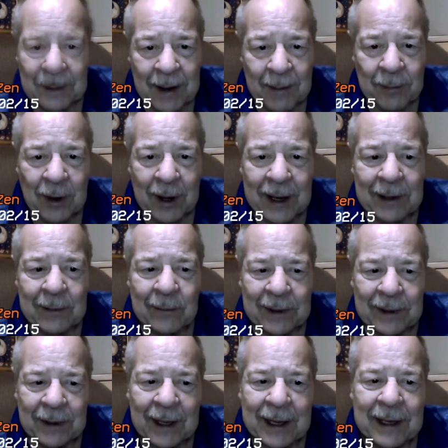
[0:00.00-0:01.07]
The number 8,
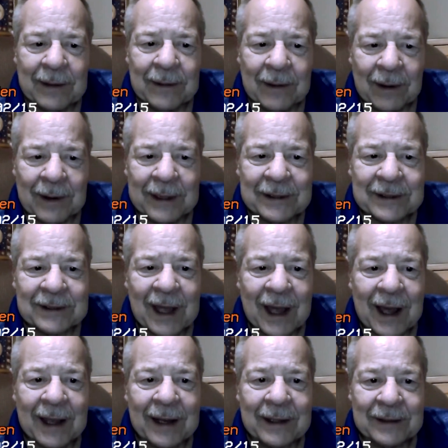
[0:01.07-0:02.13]
when laid on its
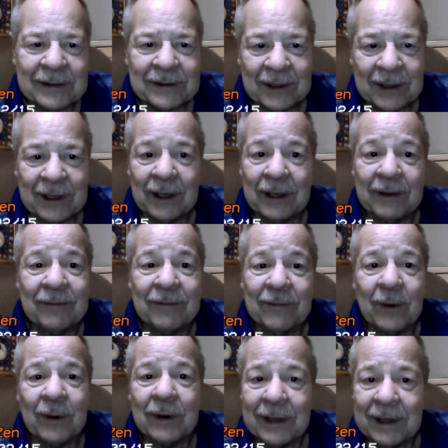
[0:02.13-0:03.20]
side, is the glyph
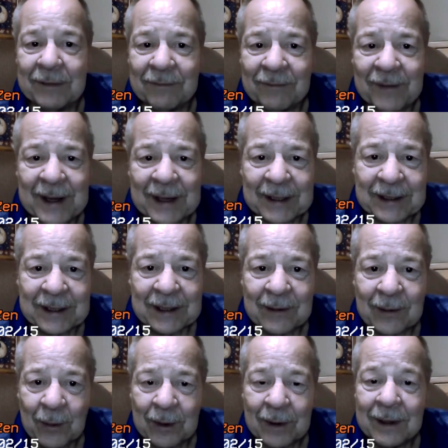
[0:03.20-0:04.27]
for infinity
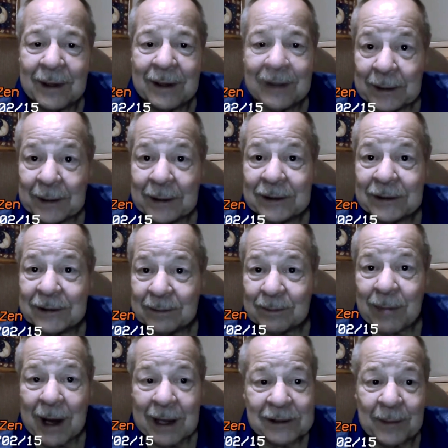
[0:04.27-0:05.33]
or endless
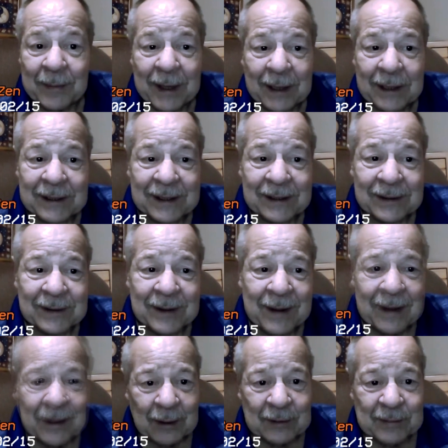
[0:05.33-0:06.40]
possibilities.
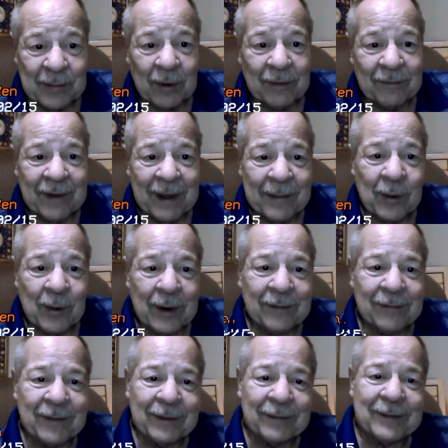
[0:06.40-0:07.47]
Those born
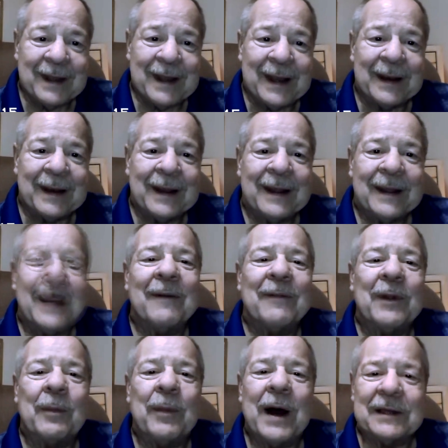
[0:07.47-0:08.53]
February 15
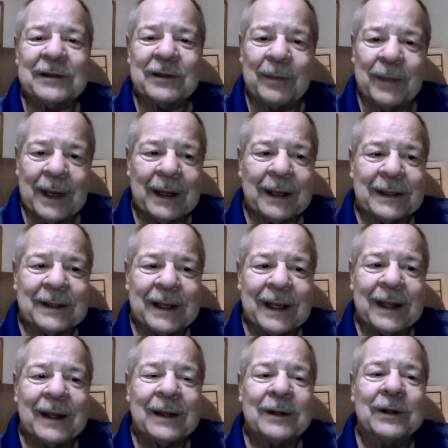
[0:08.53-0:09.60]
have the possibility